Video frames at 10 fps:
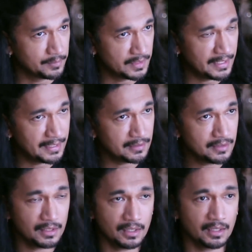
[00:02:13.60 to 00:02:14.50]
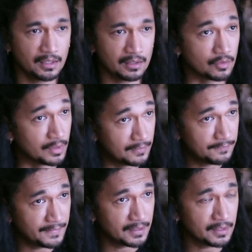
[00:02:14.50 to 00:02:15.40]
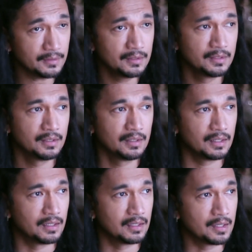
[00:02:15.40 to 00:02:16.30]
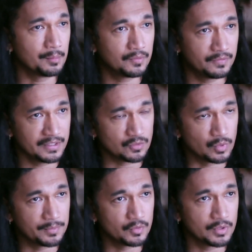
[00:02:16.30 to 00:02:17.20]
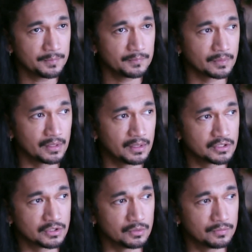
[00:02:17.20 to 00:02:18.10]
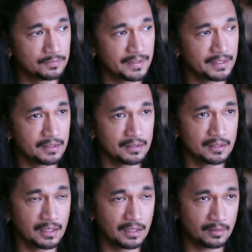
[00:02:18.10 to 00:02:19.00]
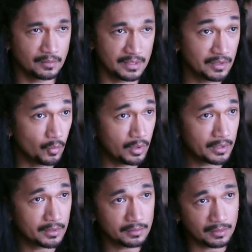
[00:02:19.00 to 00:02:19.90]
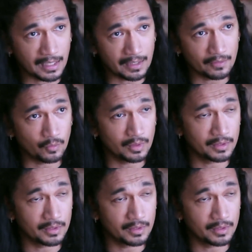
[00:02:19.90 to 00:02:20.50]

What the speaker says: with empty hand, ground fighting, improvised weaponry. So fighting in the water, out of the